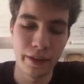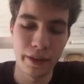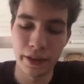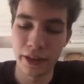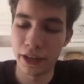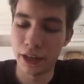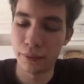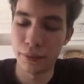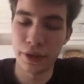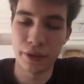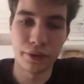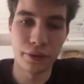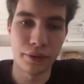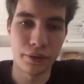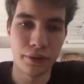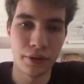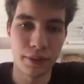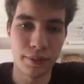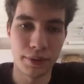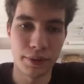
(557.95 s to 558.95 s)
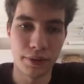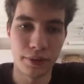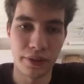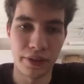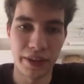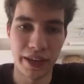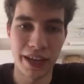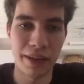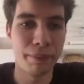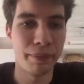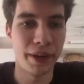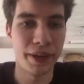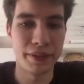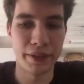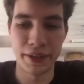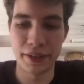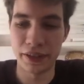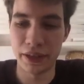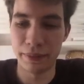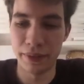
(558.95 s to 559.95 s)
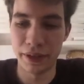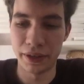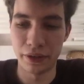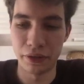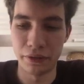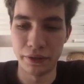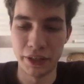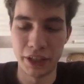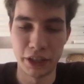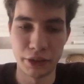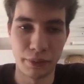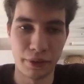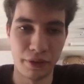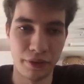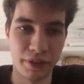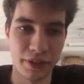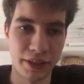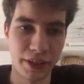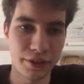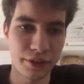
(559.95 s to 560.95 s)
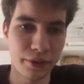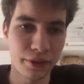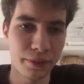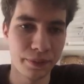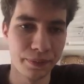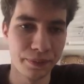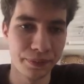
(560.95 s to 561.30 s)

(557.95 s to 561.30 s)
And we are going to come to the unbiased estimator of EXP3 tensor.